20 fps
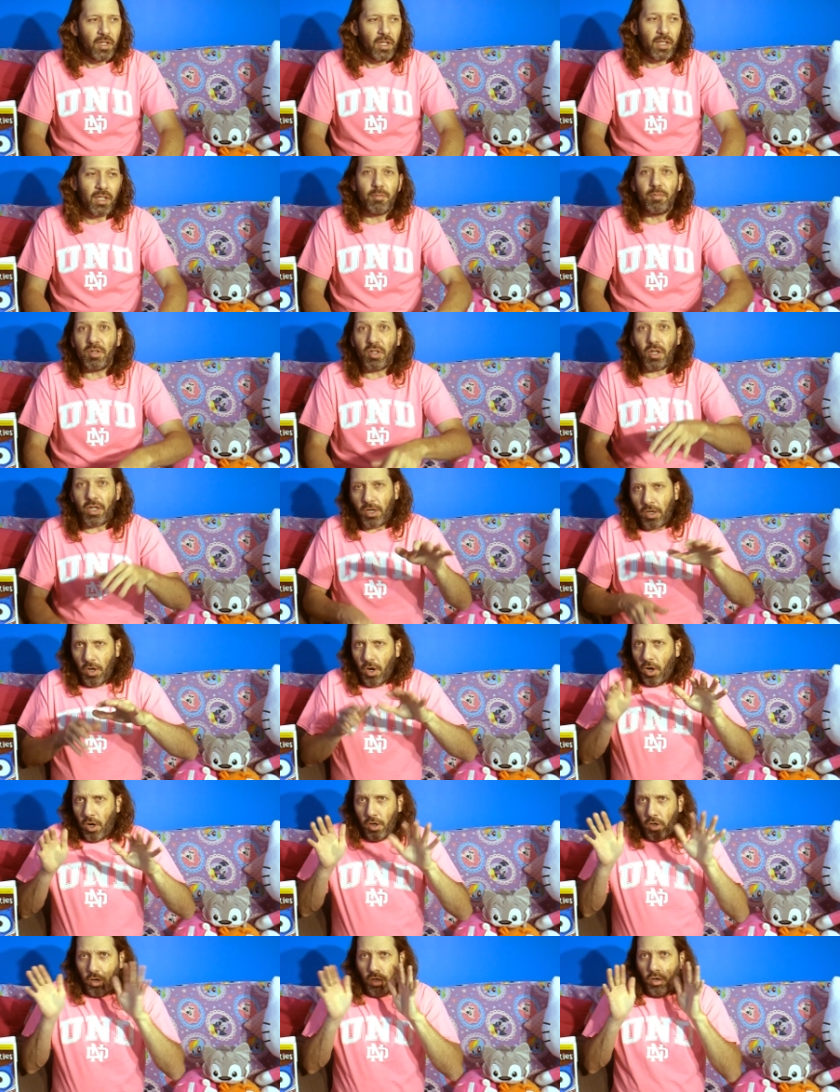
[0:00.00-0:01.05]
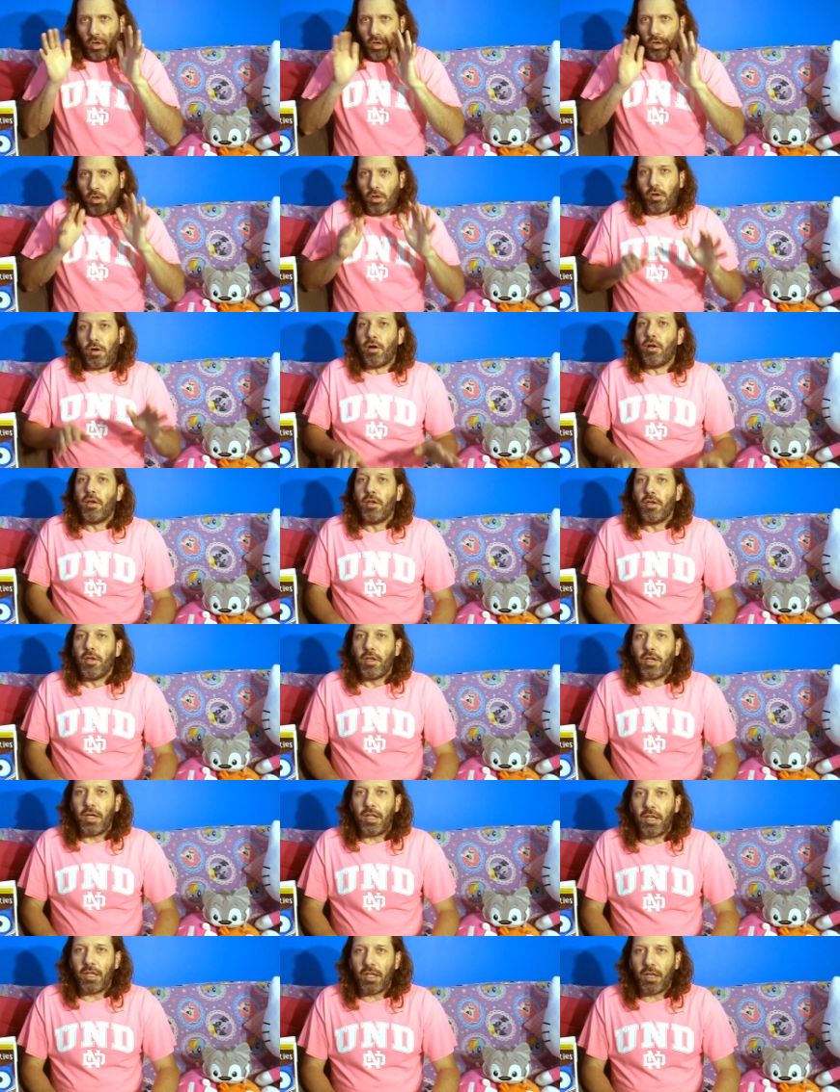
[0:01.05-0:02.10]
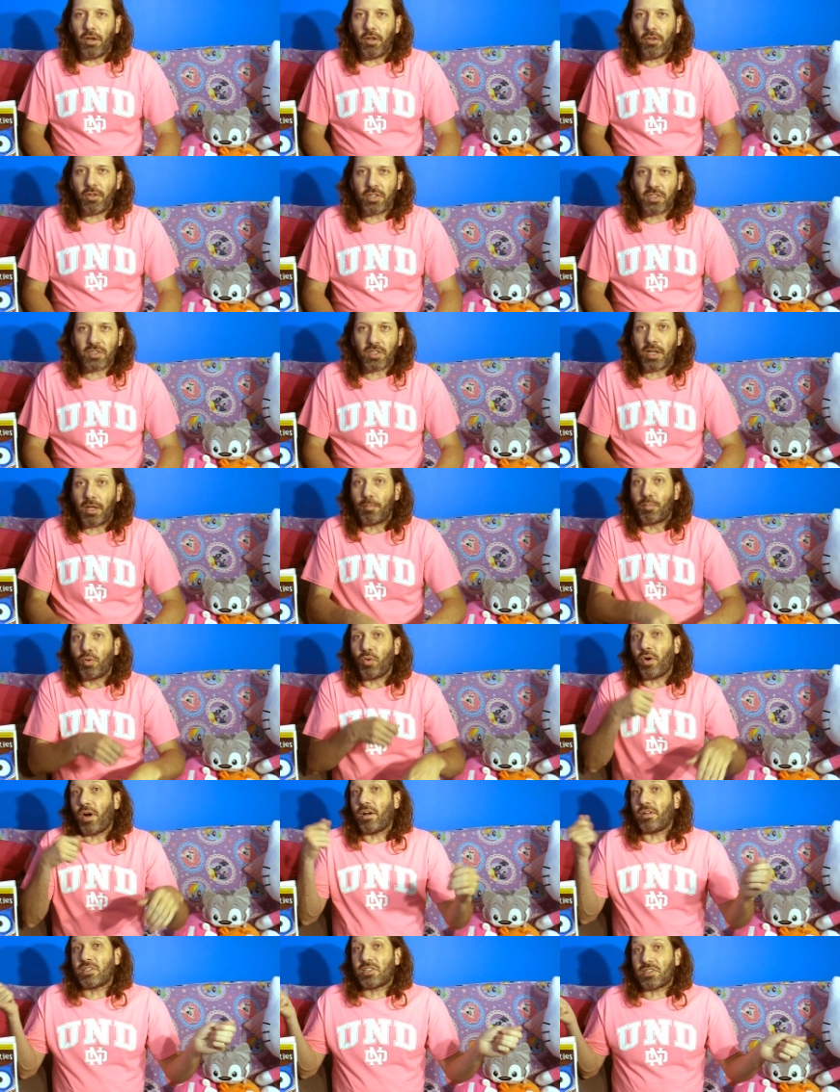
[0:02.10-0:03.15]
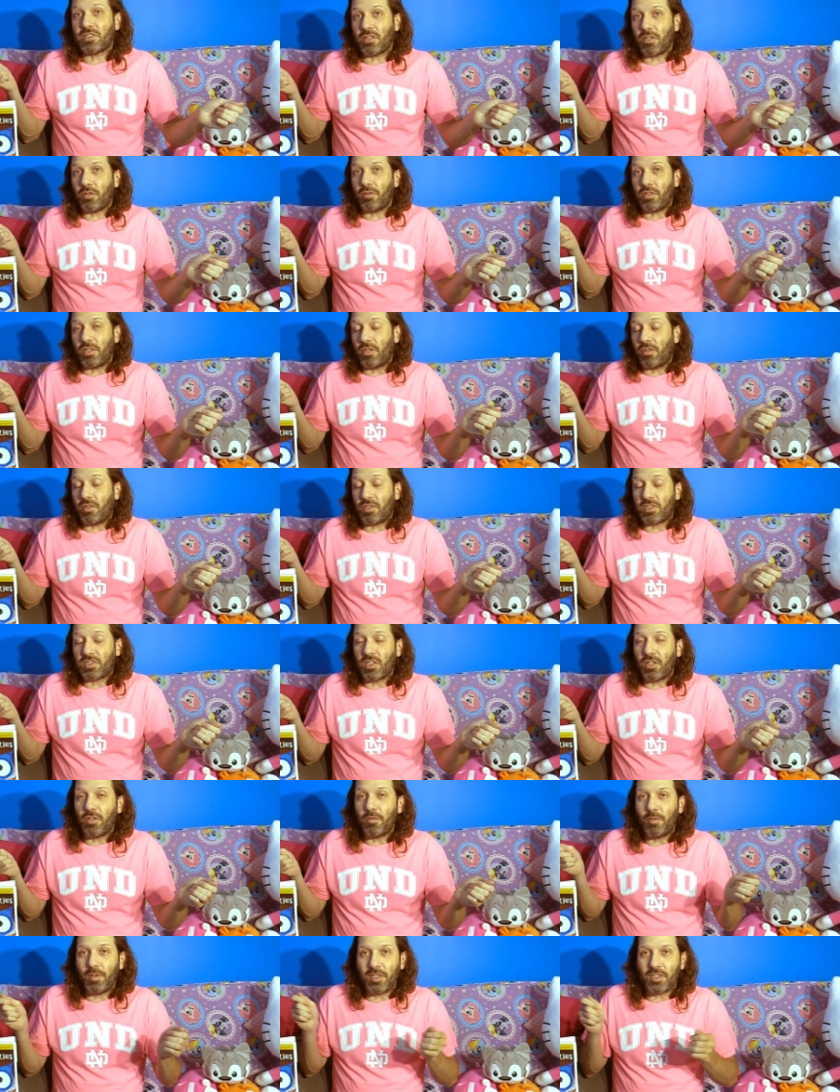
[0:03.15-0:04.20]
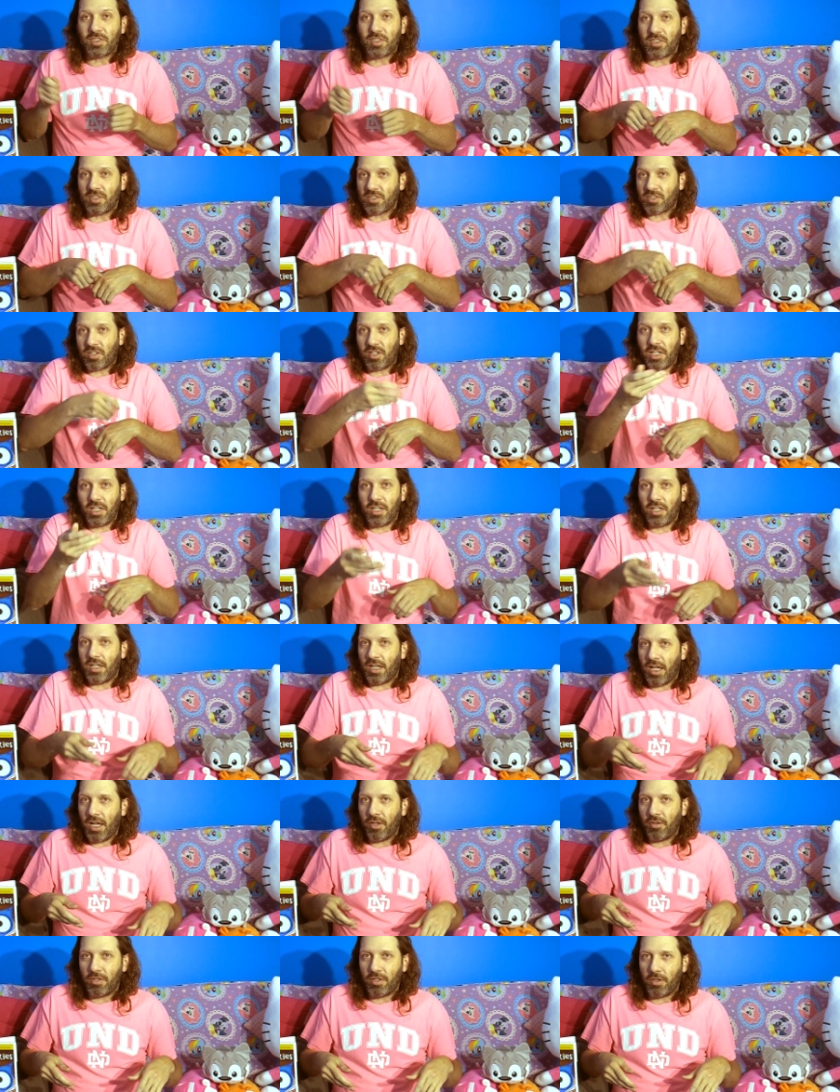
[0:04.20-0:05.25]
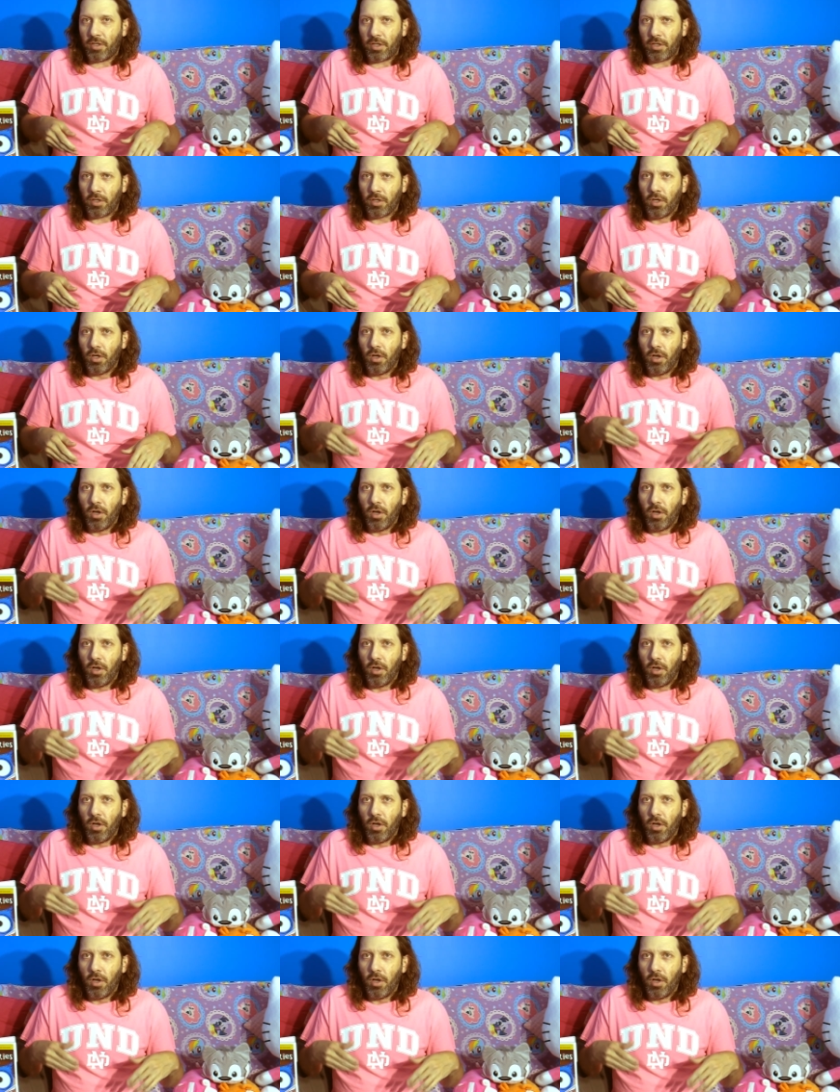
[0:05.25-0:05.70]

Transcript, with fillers: And they'd be like, oh, and then all of a sudden I pull out, you know, the syllabus and start handing out, and they're like,